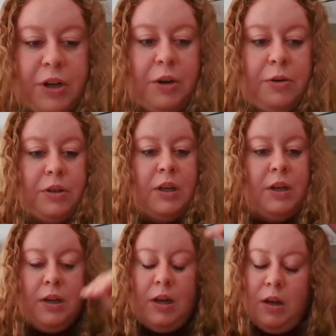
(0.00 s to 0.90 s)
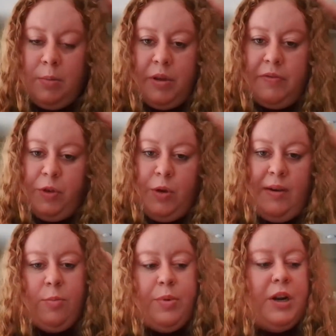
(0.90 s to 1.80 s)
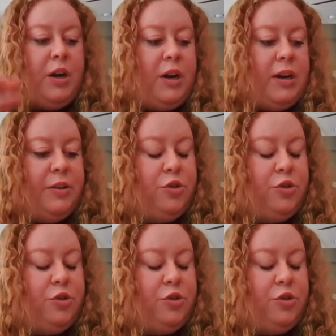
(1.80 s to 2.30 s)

a note, if you haven't been on any